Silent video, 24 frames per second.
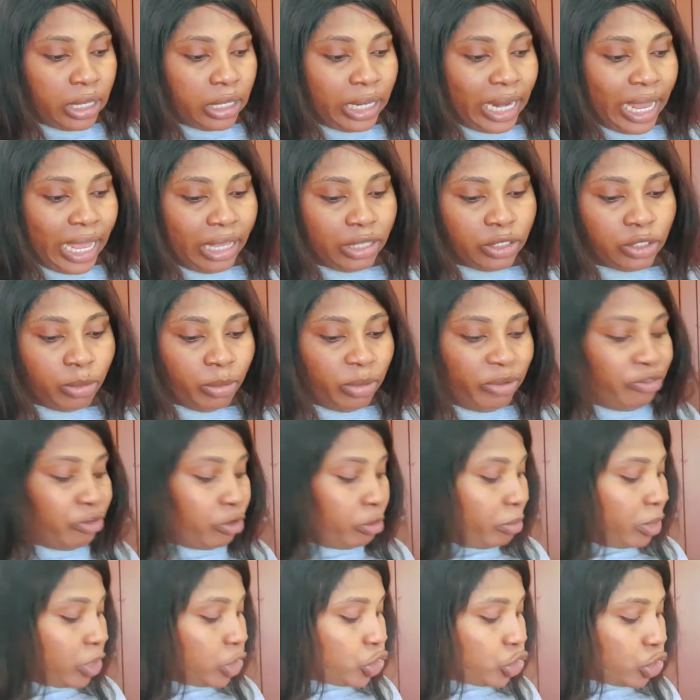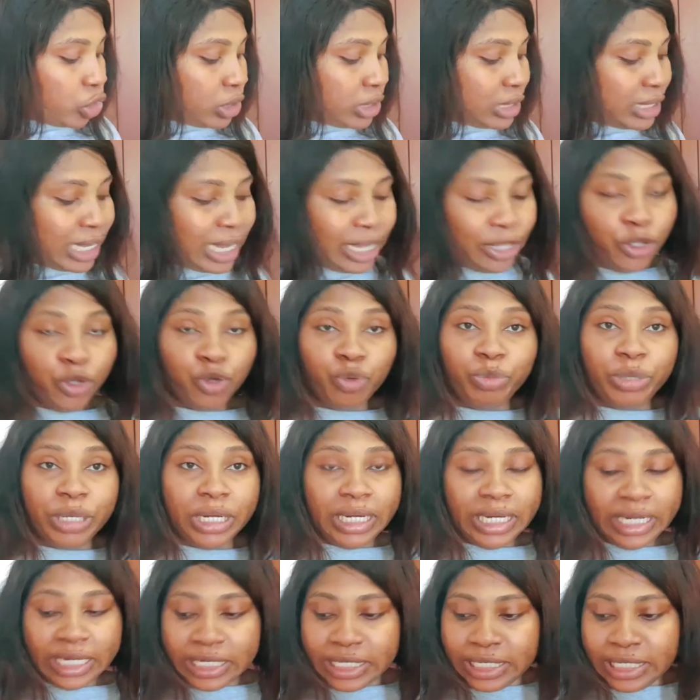like some information that you'll be
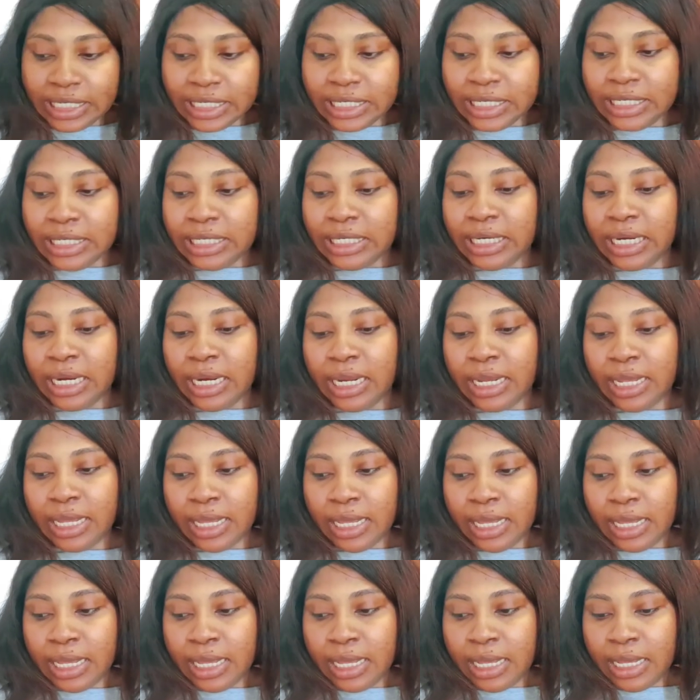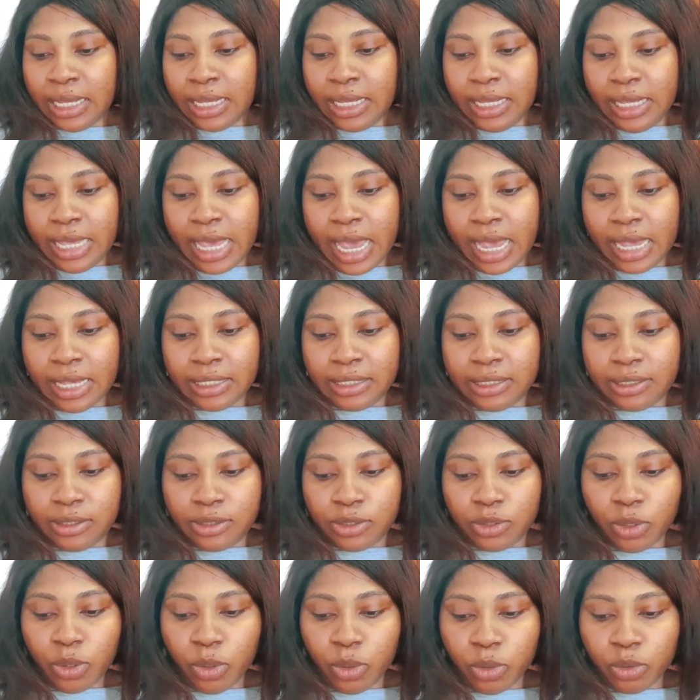needing, Yeah,
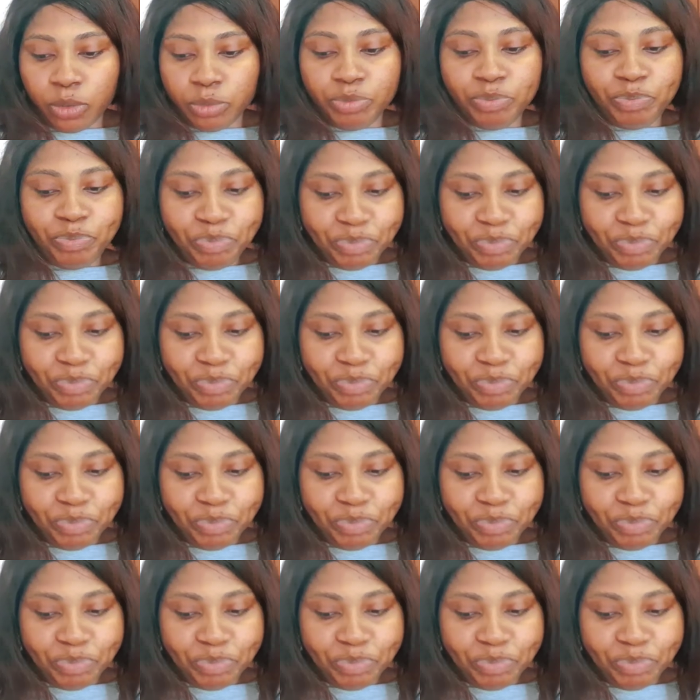so